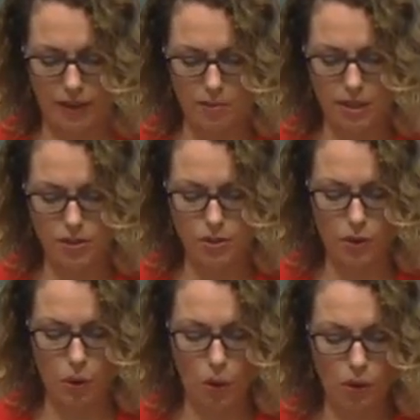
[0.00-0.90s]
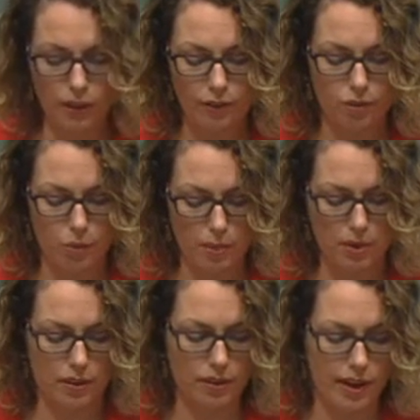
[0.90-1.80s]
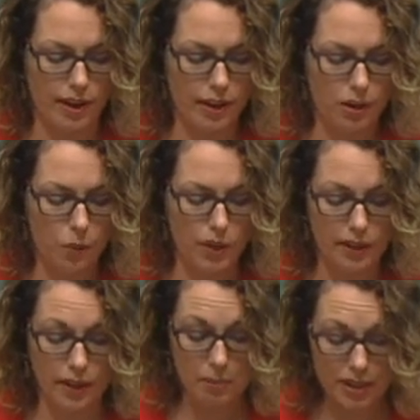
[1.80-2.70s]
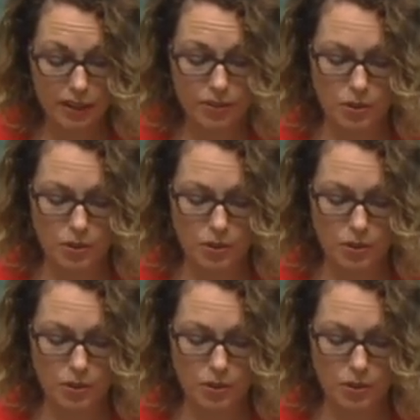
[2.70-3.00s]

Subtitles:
committed to equality for women and are committed